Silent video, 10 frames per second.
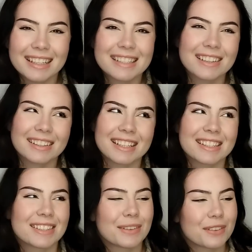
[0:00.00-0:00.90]
it's not
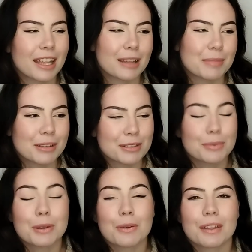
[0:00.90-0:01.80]
necessary for that, because
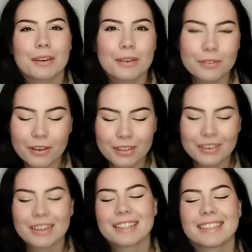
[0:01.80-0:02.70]
we know that her
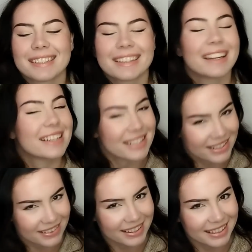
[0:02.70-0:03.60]
father is
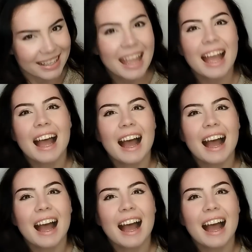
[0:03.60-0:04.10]
Nigerian.